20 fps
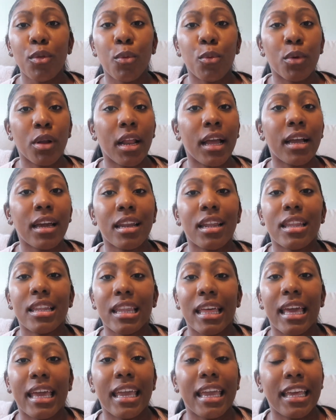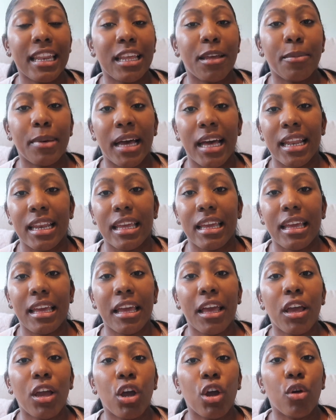We're not gonna let
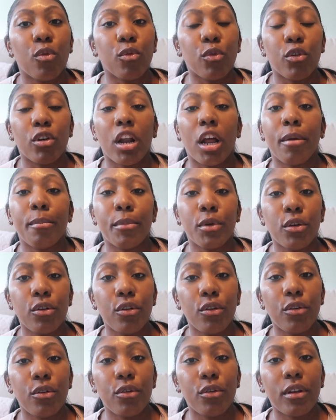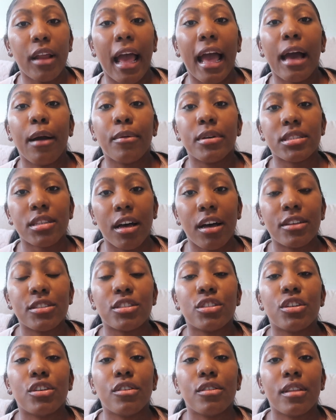anybody ruin our mood. I was
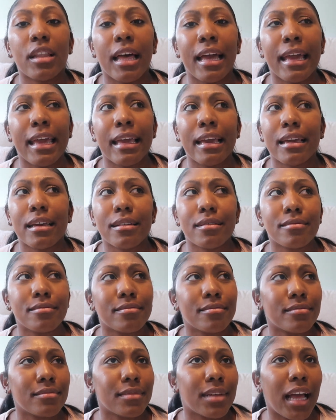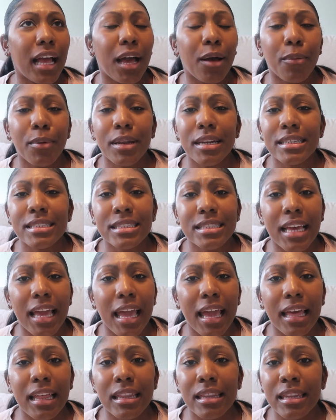also like, I want to
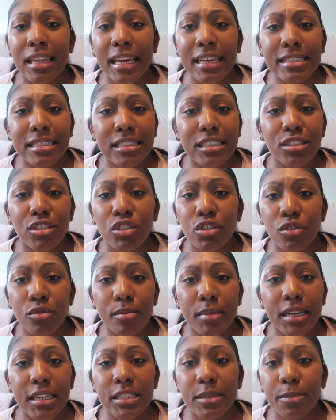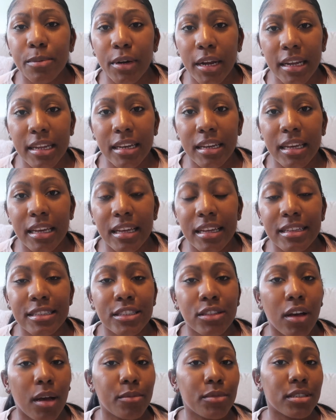say less than 2 months pregnant.
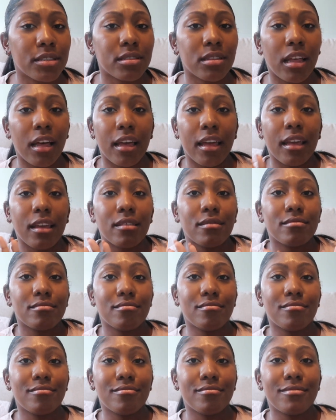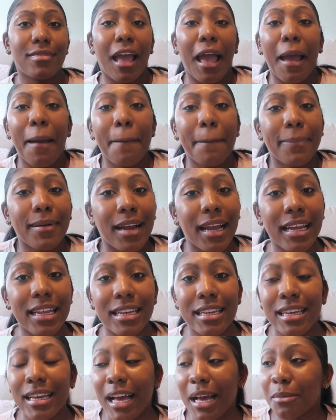So I'm just like, I'm
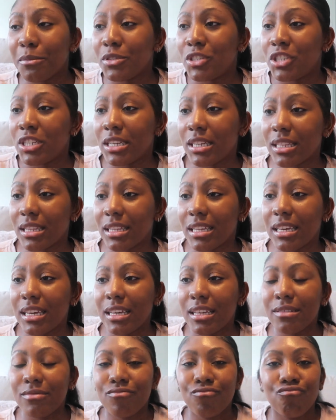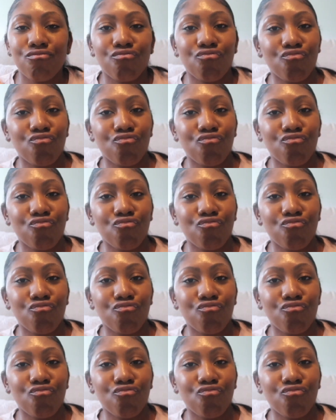pregnant, I'm chilling.